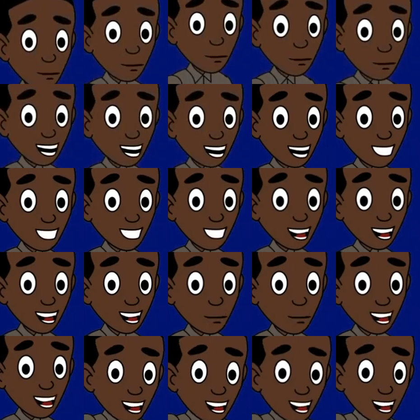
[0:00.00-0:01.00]
The census
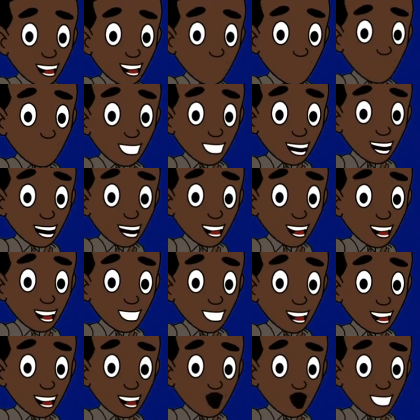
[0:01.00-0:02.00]
taker will record
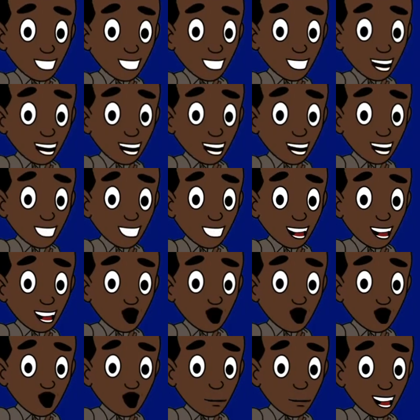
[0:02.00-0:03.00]
their answers
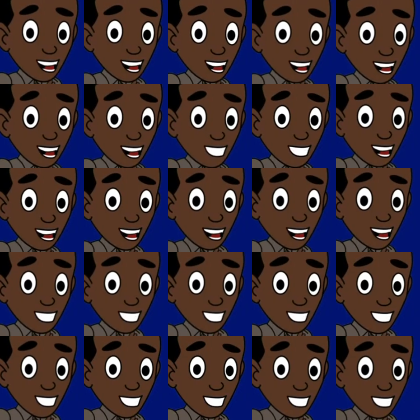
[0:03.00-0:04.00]
and their
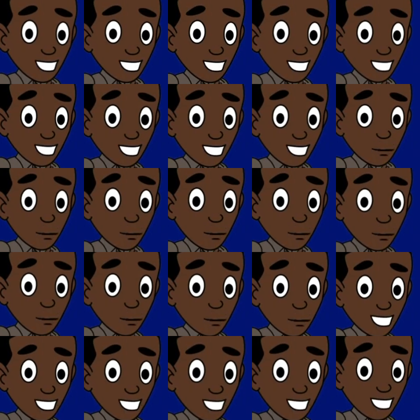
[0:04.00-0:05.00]
census-specific
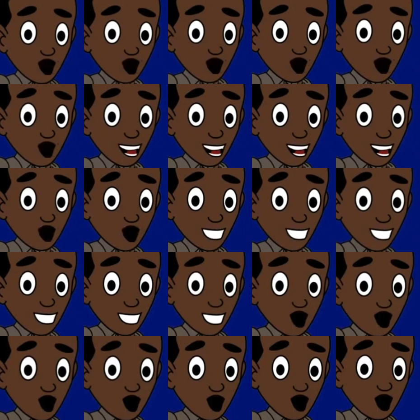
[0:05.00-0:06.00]
tablet. What are
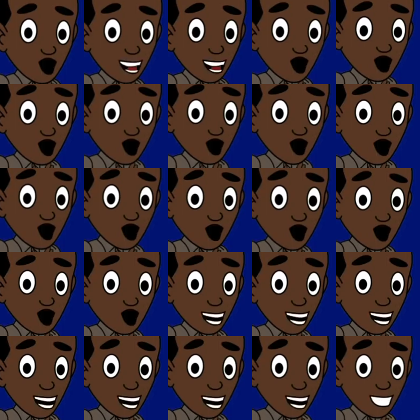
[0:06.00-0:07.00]
some of the
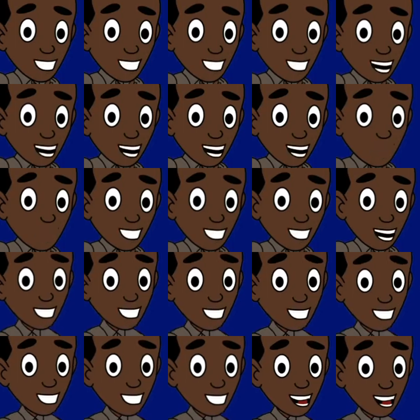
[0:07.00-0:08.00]
questions that the
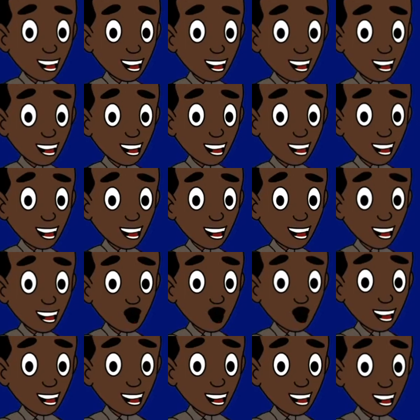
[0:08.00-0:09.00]
census taker will
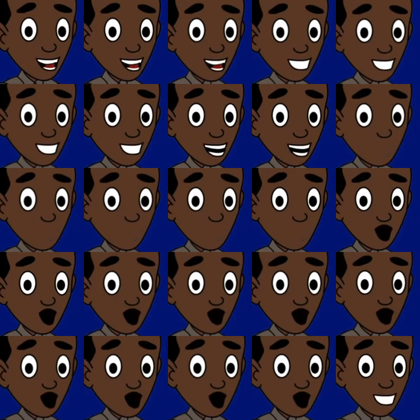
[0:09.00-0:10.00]
ask? Well,
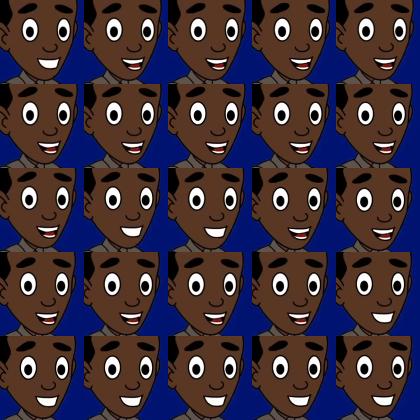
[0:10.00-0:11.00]
on the
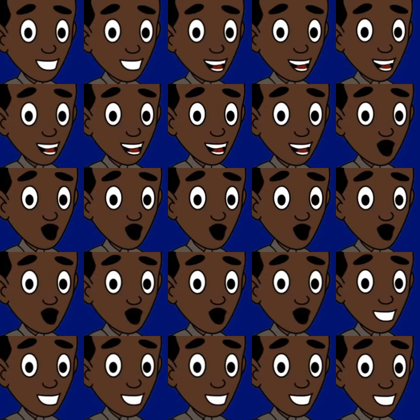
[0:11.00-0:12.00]
individual questionnaire,
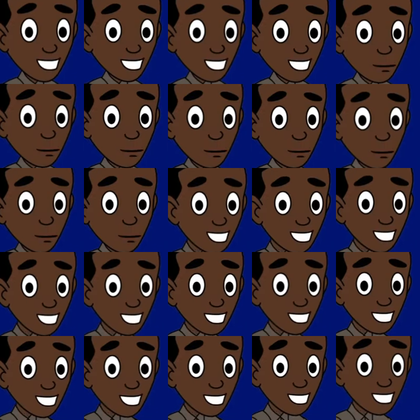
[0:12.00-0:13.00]
the
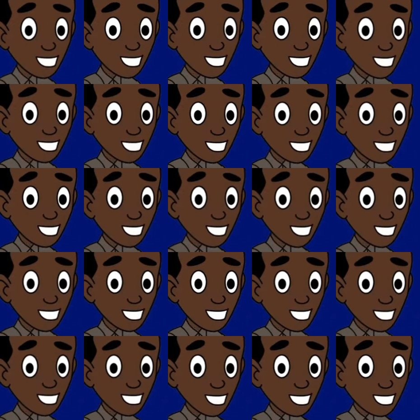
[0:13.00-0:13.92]
census taker will ask